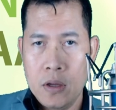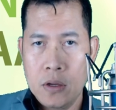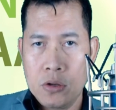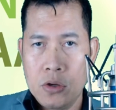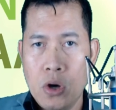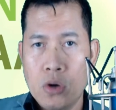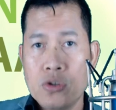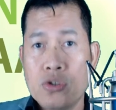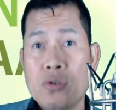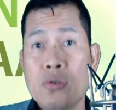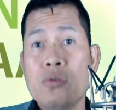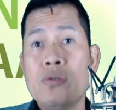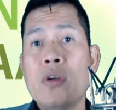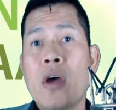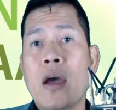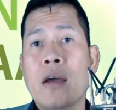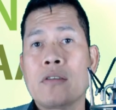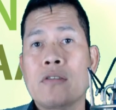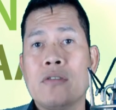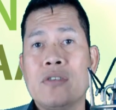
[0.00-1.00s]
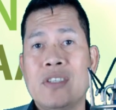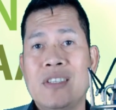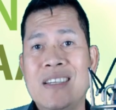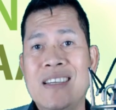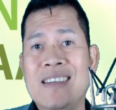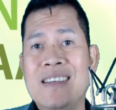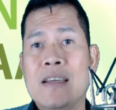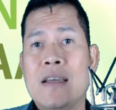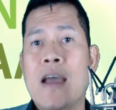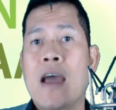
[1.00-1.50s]
go to Dr.
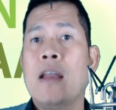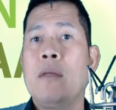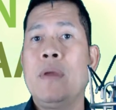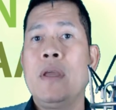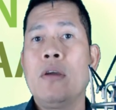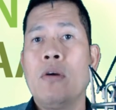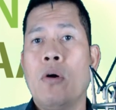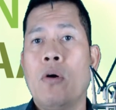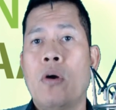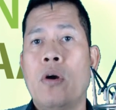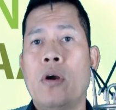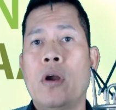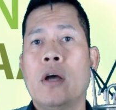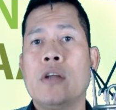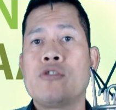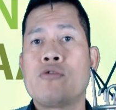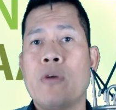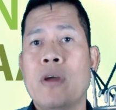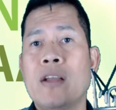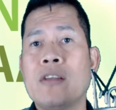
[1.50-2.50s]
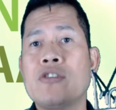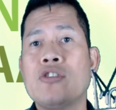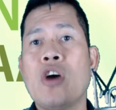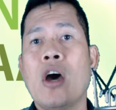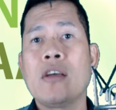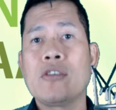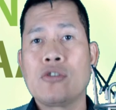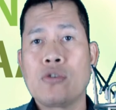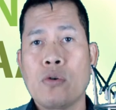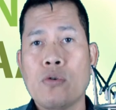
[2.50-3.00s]
C Academy or
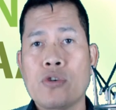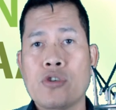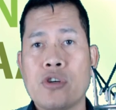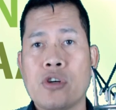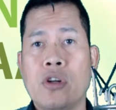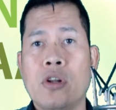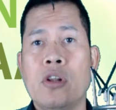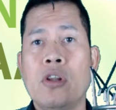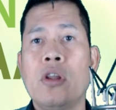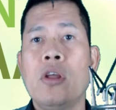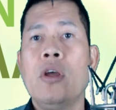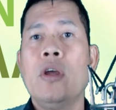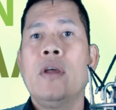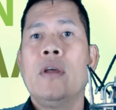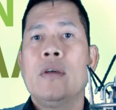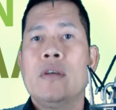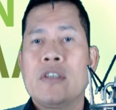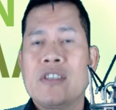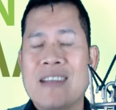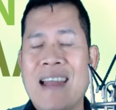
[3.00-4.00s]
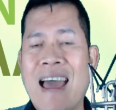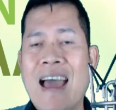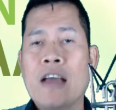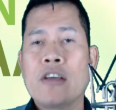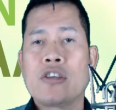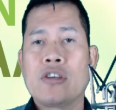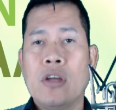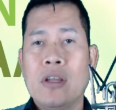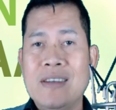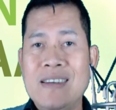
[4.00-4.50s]

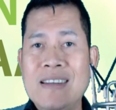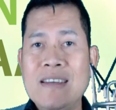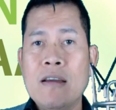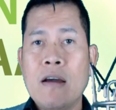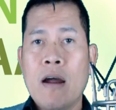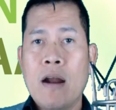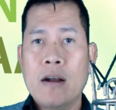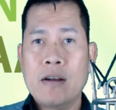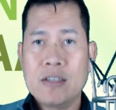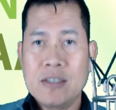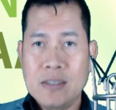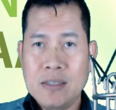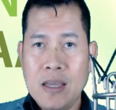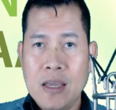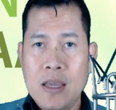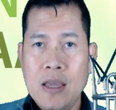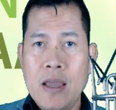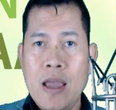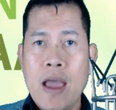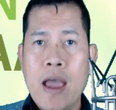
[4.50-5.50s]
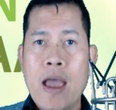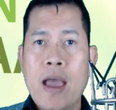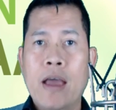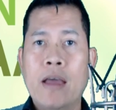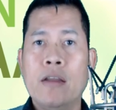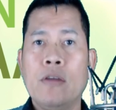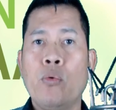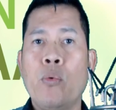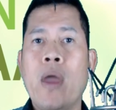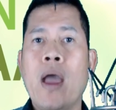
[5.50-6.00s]
trails.social/DRC.
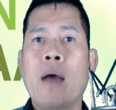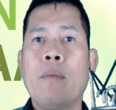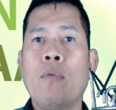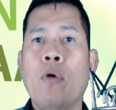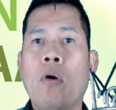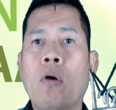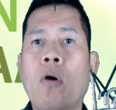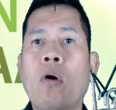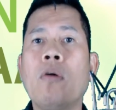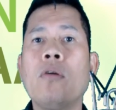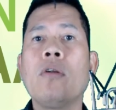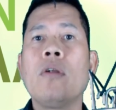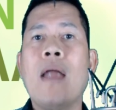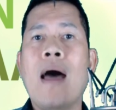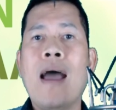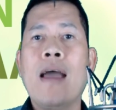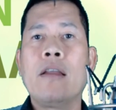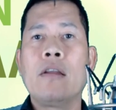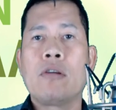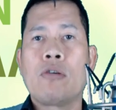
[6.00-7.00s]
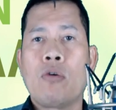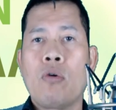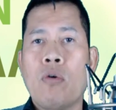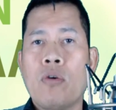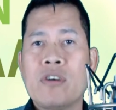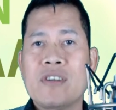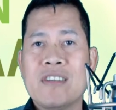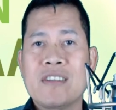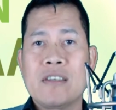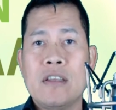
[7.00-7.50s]
And we have online
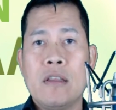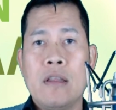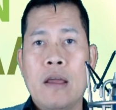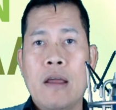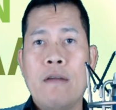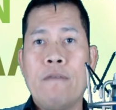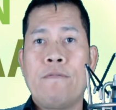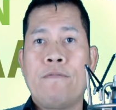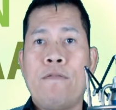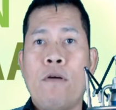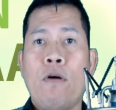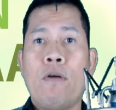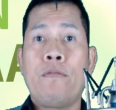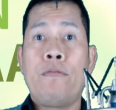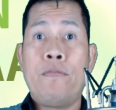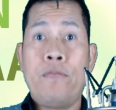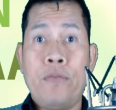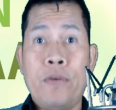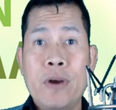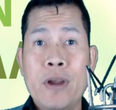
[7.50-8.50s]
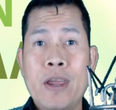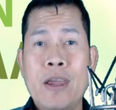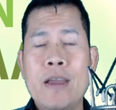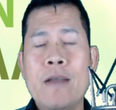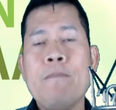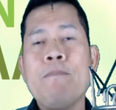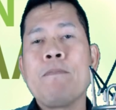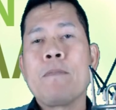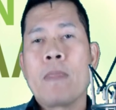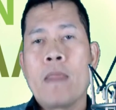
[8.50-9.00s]
courses in there for
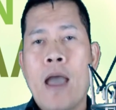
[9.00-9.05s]
free.